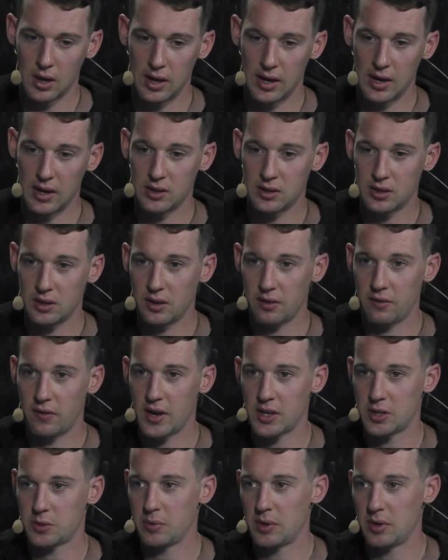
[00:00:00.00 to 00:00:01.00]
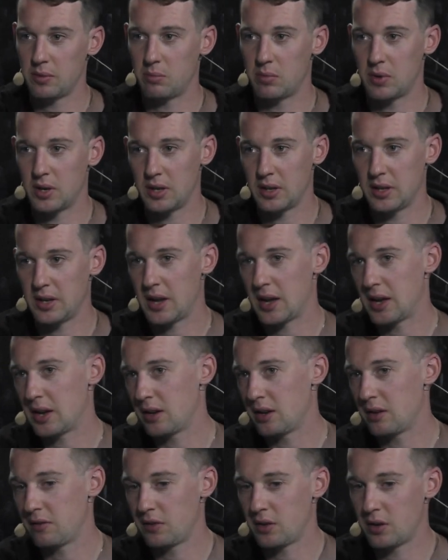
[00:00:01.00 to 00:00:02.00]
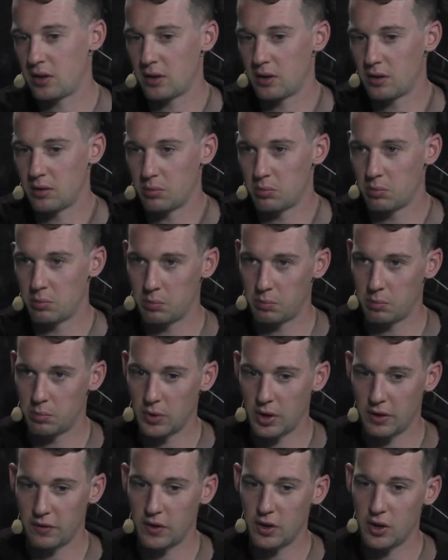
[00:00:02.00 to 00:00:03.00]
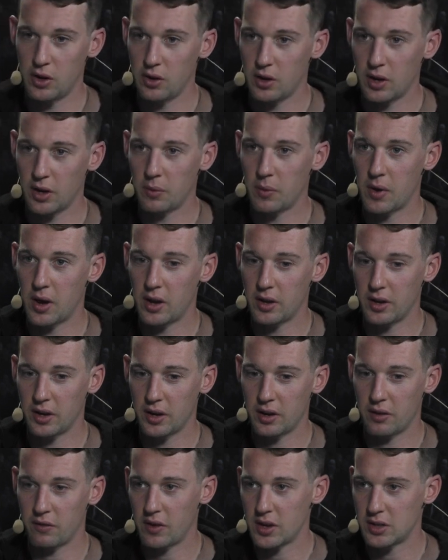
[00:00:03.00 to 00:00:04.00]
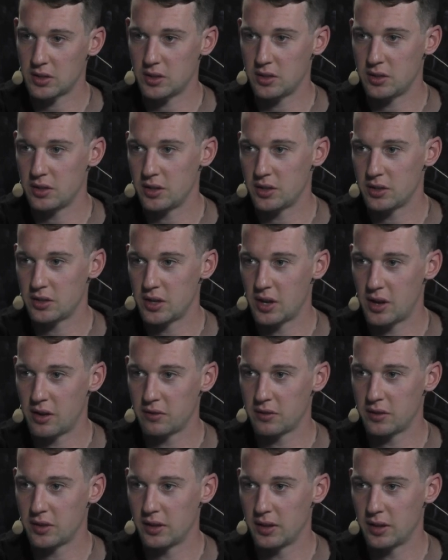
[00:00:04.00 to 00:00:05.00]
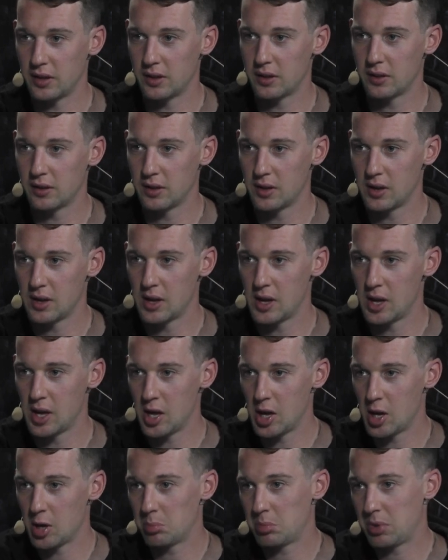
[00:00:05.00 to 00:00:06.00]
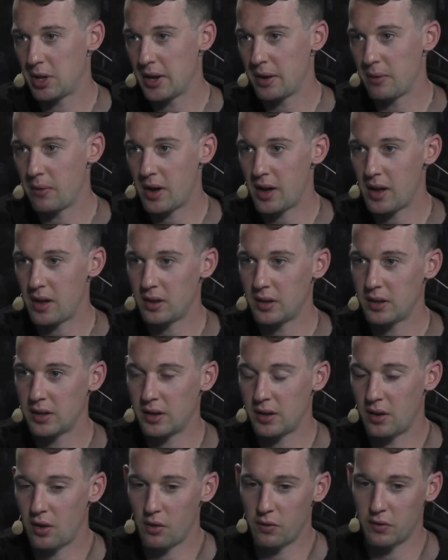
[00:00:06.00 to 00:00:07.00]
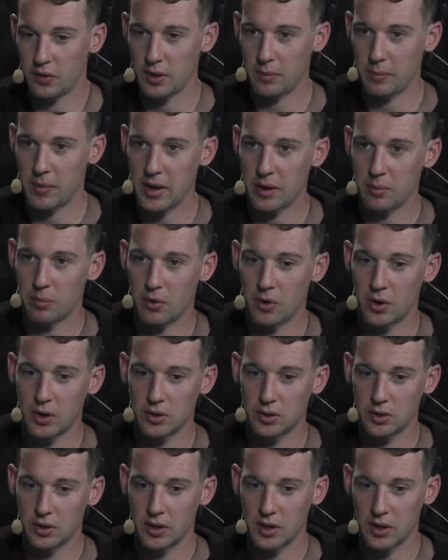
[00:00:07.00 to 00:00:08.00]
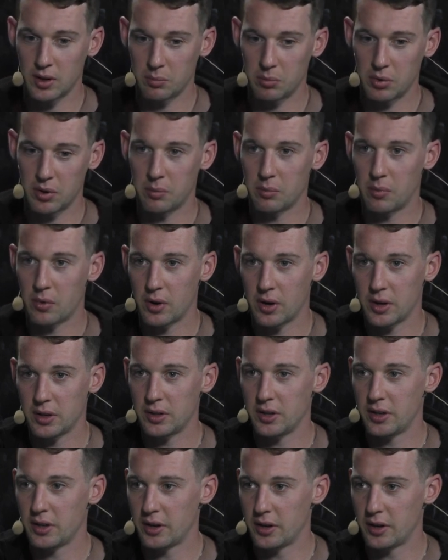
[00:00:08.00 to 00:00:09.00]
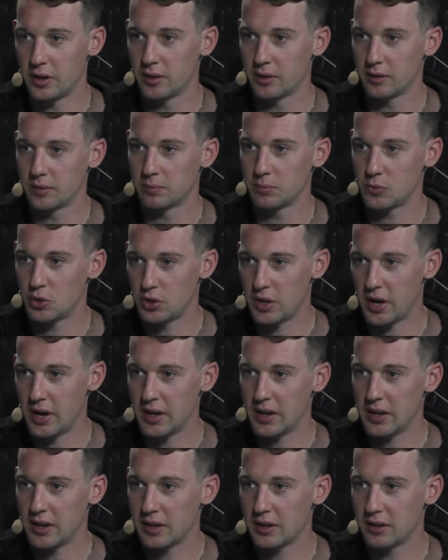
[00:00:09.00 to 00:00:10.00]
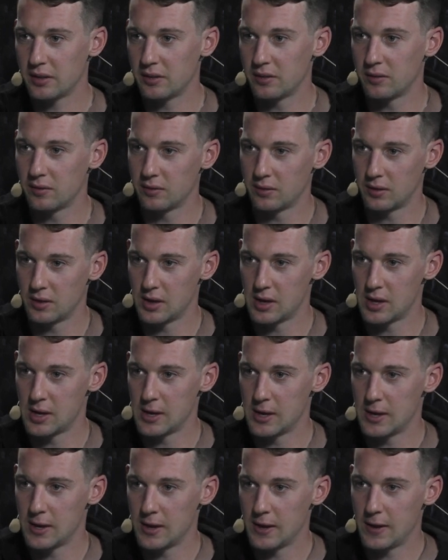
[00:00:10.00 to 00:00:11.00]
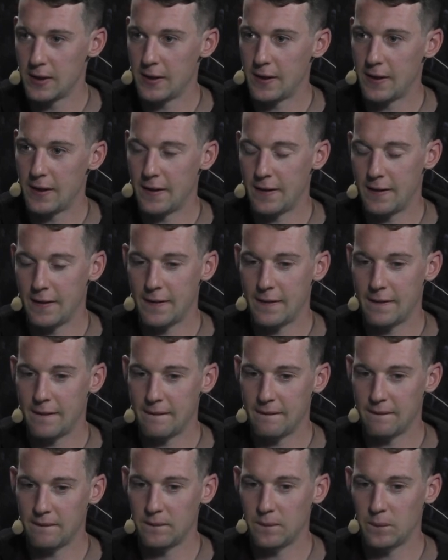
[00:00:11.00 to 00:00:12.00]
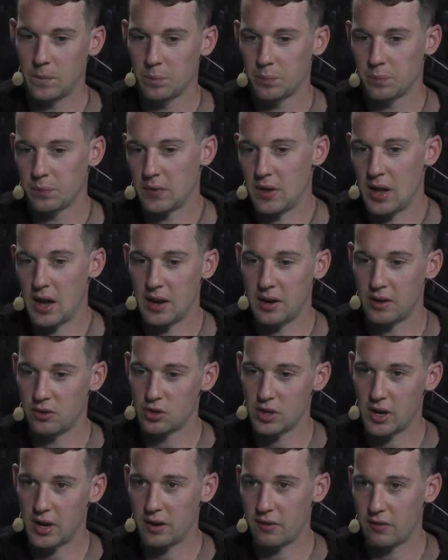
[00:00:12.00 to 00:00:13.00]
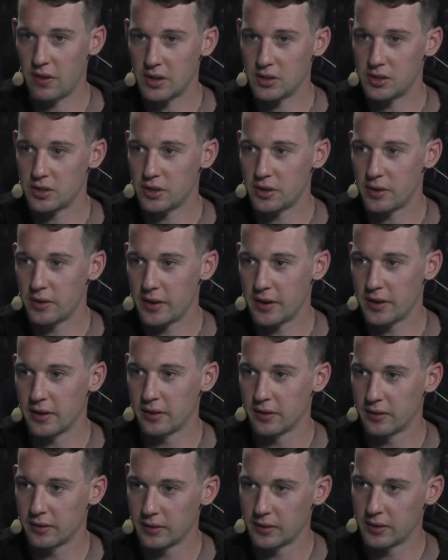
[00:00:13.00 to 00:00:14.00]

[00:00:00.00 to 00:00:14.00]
it is an investment, but in the end, if you're doing well, you're going to invest into yourself to play well and then hopefully make more so you can put more into your training and and then try and advance your career.